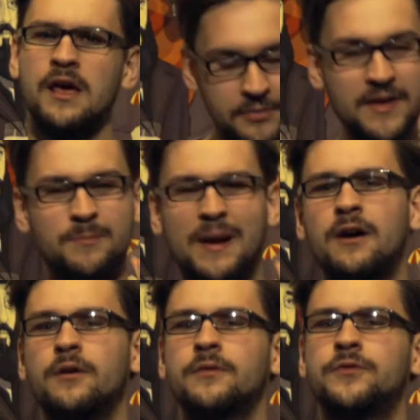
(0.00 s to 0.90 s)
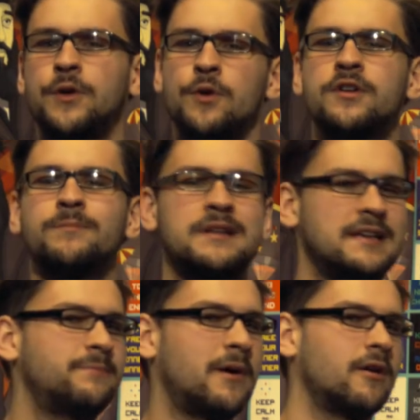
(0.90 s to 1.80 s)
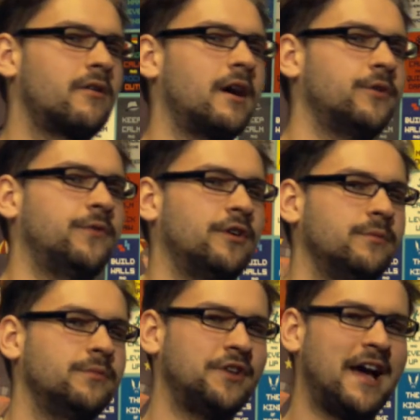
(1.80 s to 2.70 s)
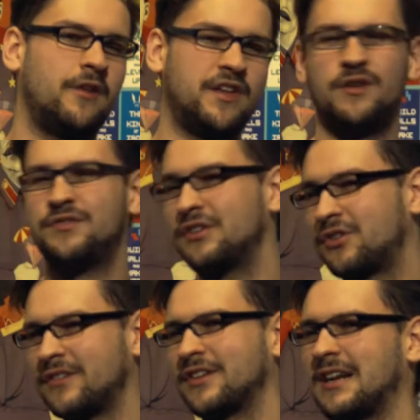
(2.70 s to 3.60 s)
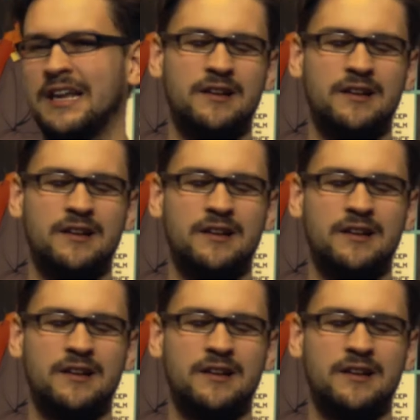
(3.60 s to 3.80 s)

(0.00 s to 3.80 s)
Think about two completely polarized films and how they're reviewed critically,